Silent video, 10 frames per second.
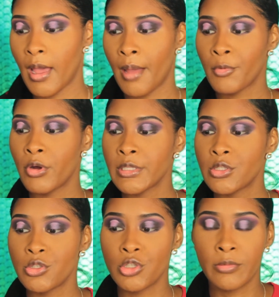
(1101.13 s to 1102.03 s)
I'm going
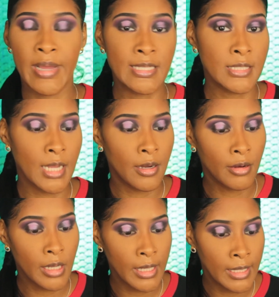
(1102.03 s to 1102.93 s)
to do
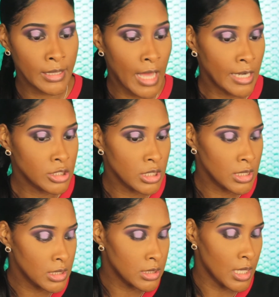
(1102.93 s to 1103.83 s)
mascara and
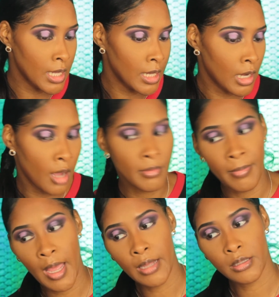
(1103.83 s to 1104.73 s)
lashes, and I'll be
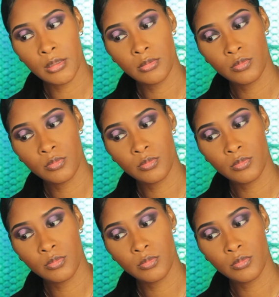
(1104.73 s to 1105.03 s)
back.